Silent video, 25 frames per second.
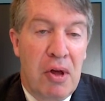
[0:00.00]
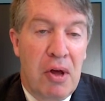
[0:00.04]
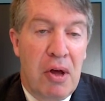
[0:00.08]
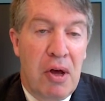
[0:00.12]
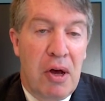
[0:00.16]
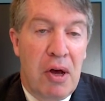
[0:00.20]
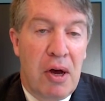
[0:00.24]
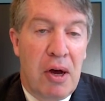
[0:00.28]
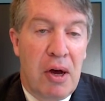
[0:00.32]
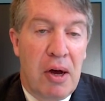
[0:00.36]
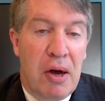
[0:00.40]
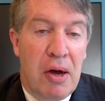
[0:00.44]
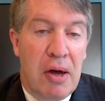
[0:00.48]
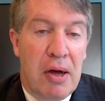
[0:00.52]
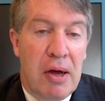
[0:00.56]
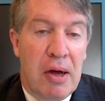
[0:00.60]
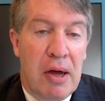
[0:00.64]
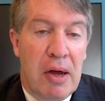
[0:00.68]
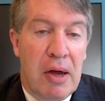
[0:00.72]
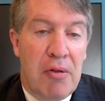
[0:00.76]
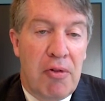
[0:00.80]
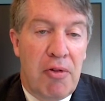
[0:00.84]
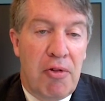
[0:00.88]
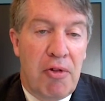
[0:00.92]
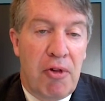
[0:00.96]

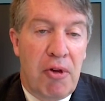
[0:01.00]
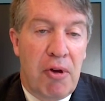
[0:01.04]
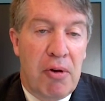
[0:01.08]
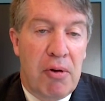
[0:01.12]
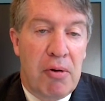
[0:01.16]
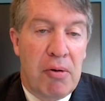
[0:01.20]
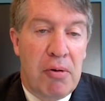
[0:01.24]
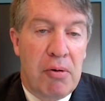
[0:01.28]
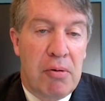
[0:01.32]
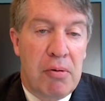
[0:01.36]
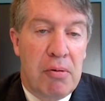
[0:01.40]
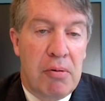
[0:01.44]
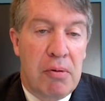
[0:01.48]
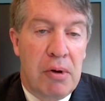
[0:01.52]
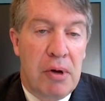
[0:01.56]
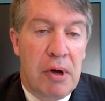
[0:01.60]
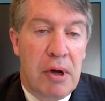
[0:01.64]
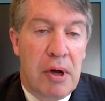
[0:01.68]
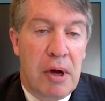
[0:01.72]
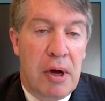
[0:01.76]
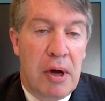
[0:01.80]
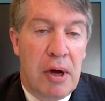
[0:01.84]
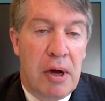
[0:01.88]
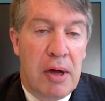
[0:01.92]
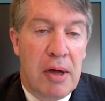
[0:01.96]
And so
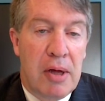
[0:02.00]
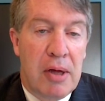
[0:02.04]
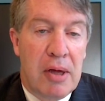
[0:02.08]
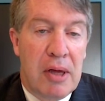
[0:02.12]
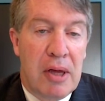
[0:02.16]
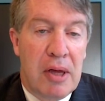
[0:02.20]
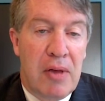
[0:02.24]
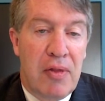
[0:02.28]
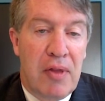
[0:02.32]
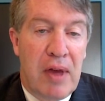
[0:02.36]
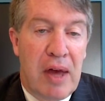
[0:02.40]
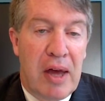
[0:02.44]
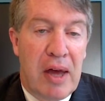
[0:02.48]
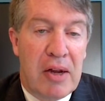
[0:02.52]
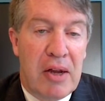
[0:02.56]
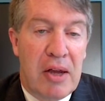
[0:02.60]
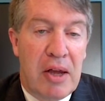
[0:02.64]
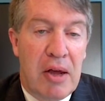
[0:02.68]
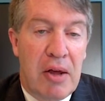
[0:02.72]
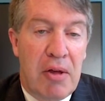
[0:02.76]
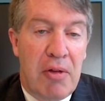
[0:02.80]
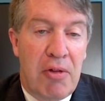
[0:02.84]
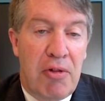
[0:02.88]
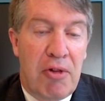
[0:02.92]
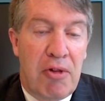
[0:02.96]
in that
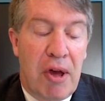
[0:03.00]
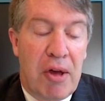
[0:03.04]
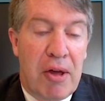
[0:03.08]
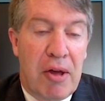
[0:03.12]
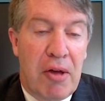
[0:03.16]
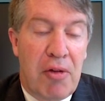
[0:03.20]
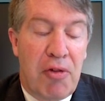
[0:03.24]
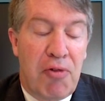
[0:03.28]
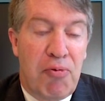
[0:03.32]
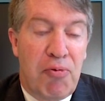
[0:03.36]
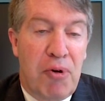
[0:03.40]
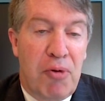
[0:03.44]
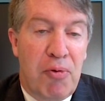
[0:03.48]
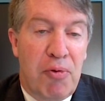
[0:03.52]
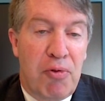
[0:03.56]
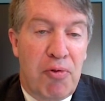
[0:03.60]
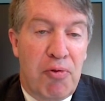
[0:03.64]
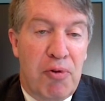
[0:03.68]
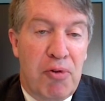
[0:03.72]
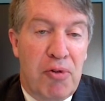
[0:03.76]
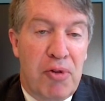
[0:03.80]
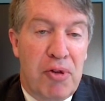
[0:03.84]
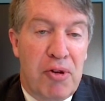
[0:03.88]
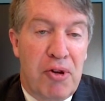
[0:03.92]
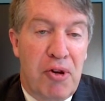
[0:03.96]
case, I guess what was
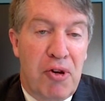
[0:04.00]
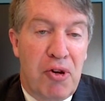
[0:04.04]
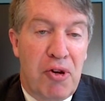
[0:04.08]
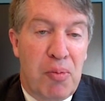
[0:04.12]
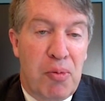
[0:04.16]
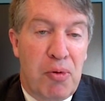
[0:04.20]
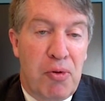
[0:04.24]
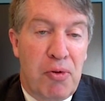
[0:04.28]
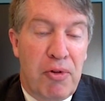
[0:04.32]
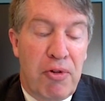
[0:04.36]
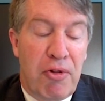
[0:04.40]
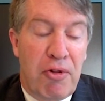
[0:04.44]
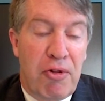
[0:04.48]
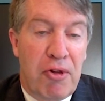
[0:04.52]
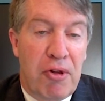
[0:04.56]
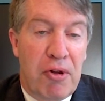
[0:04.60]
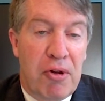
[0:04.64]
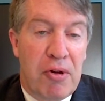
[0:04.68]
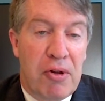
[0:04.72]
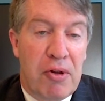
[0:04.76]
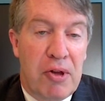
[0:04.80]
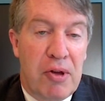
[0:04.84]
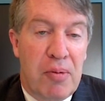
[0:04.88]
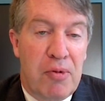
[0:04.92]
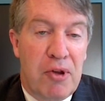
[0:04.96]
really notable is
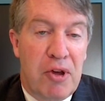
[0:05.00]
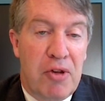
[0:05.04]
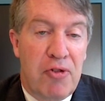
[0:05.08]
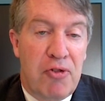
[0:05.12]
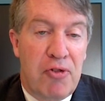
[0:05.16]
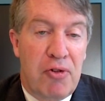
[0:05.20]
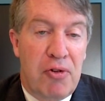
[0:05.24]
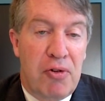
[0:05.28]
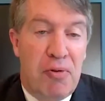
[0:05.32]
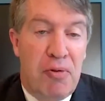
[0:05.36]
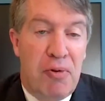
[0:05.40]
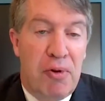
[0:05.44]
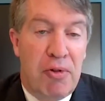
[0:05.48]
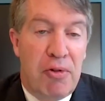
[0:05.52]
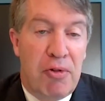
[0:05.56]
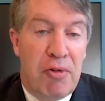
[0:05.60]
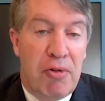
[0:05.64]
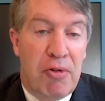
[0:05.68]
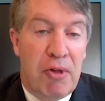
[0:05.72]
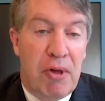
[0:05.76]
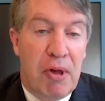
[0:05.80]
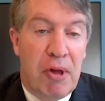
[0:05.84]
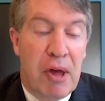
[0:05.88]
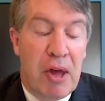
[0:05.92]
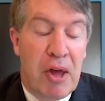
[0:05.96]
that Kim Dae-jung
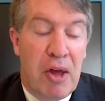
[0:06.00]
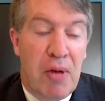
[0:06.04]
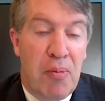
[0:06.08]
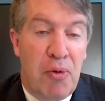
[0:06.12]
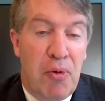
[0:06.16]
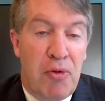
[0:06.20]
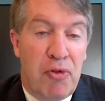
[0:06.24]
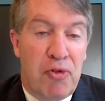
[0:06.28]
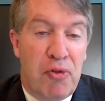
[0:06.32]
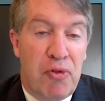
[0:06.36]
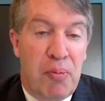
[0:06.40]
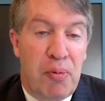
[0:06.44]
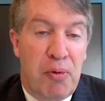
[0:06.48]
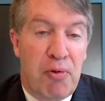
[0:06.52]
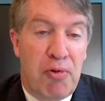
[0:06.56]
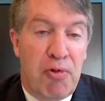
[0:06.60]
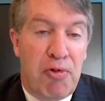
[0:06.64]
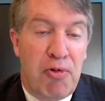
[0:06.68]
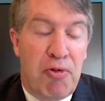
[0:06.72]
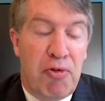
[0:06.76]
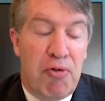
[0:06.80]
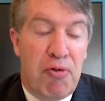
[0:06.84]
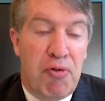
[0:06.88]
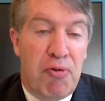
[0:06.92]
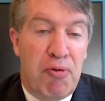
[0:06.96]
was able to
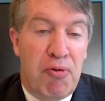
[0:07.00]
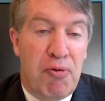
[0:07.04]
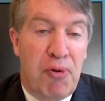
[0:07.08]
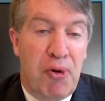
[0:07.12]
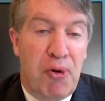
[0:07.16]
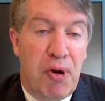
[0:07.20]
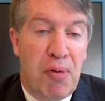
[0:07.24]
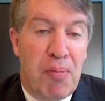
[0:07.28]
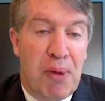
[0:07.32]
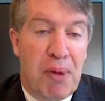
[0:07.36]
pursue foreign